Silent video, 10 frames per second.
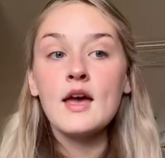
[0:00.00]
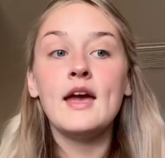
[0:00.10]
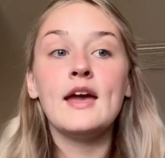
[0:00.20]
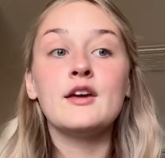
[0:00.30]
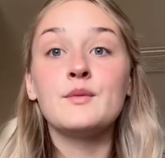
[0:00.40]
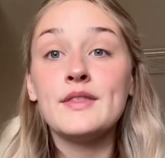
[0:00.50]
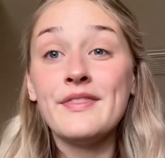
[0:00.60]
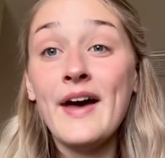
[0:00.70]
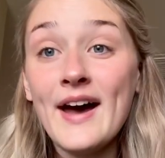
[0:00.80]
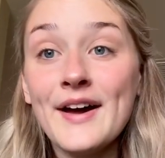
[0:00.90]
And with
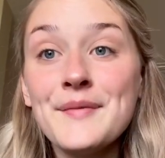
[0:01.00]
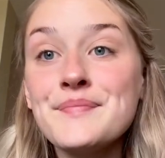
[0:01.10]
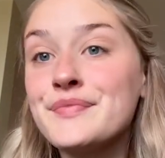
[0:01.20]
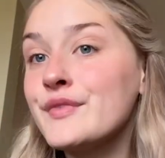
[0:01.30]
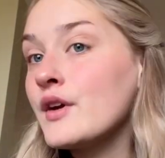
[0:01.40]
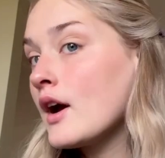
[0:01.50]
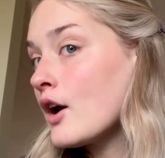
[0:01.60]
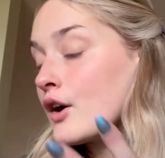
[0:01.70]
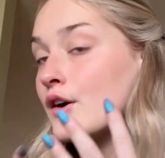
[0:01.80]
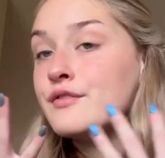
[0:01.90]
that,
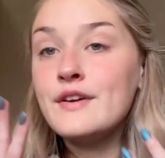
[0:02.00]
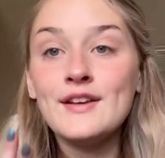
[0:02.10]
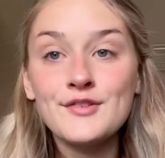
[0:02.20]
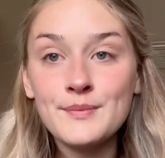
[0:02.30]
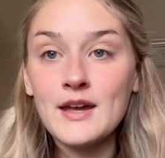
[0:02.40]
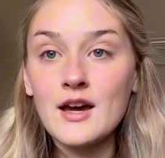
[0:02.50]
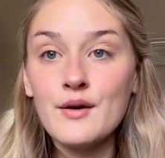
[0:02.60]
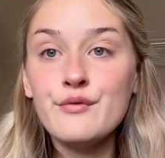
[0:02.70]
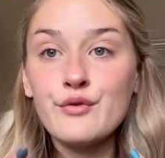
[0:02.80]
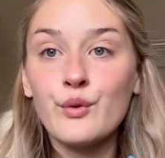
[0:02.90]
our face
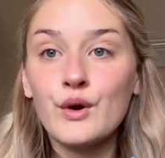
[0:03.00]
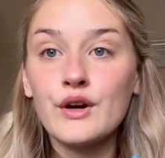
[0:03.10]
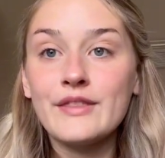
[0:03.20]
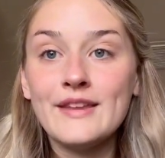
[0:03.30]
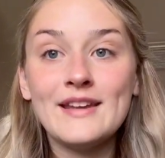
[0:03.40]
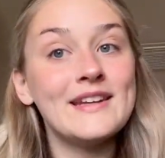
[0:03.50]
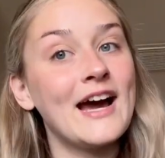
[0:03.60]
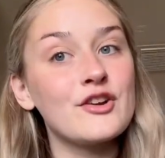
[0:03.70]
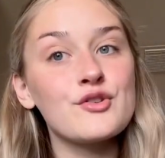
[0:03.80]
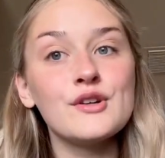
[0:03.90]
makeup for the
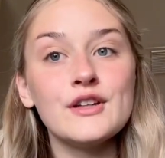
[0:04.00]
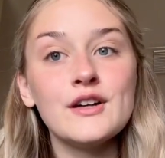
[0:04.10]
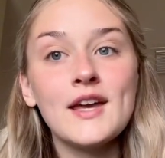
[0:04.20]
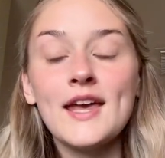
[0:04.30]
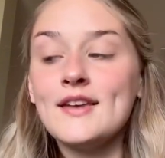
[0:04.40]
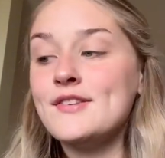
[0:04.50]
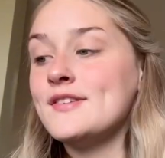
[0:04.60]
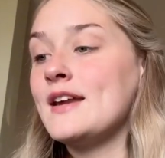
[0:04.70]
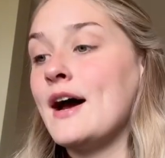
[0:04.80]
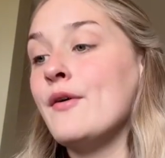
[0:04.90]
natural look is
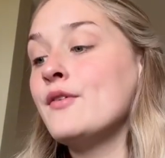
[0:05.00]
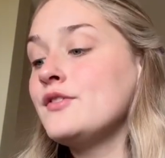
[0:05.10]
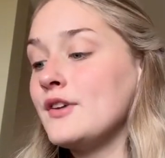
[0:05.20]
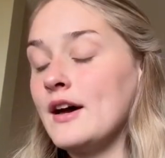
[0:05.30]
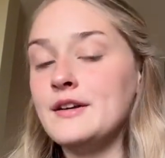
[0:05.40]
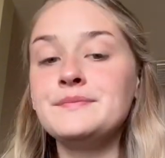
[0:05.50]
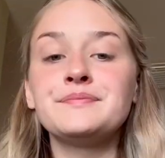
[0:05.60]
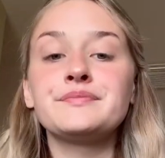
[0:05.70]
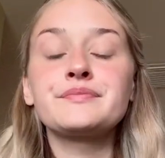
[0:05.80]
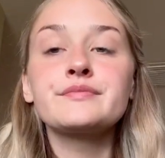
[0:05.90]
now done.
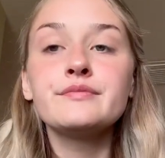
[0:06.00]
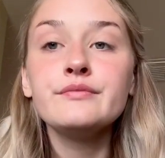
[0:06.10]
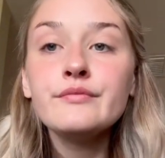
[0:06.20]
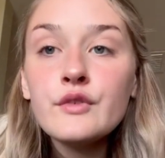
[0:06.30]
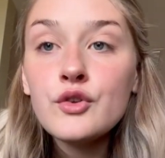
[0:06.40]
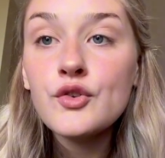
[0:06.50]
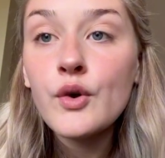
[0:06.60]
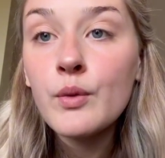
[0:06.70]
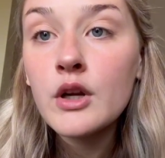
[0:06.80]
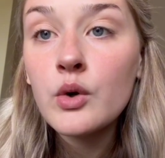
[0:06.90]
So
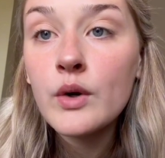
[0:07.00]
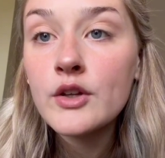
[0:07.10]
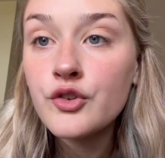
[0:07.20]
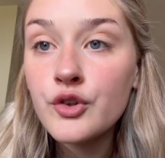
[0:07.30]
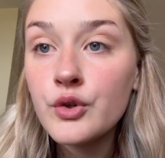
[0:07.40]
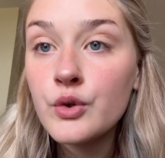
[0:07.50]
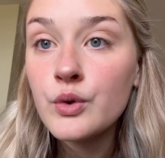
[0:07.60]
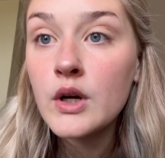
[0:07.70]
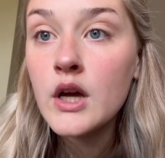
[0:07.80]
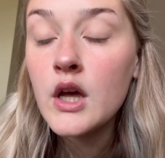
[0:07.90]
we're going
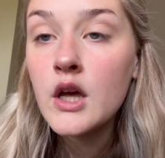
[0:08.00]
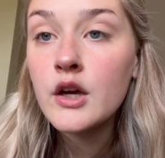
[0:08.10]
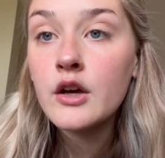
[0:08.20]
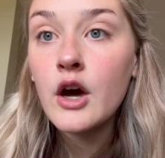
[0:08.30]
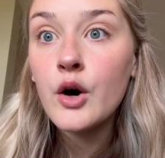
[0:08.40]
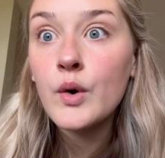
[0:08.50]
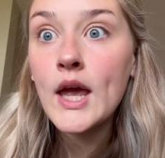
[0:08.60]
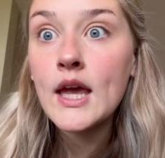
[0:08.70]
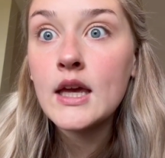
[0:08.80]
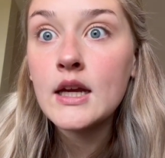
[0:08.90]
to go
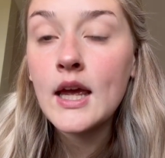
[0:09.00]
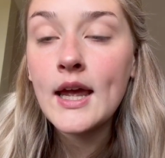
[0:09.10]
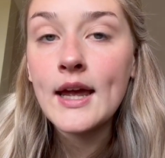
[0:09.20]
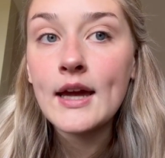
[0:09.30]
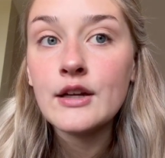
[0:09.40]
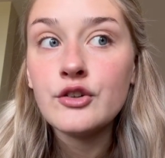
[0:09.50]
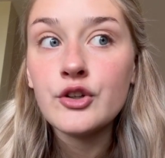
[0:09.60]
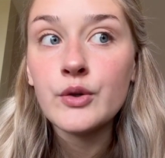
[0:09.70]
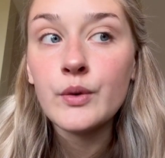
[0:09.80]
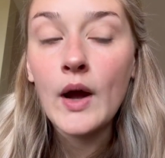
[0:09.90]
in and
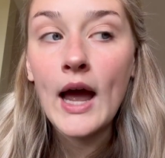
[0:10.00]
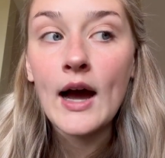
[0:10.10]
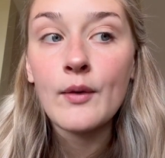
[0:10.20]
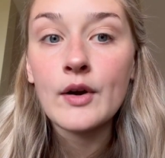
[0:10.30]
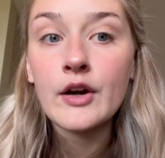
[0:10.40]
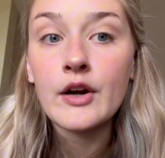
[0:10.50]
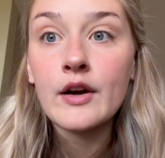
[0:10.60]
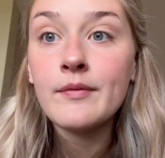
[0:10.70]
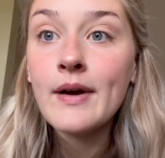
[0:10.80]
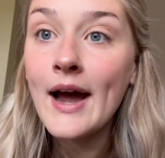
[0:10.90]
do our
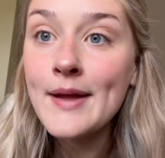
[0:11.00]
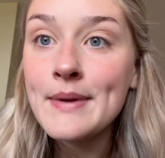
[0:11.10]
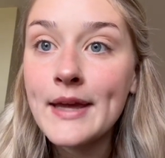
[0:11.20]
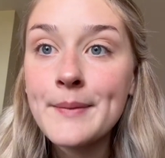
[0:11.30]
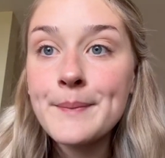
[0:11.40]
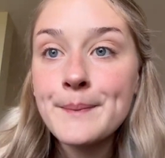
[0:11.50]
eye makeup.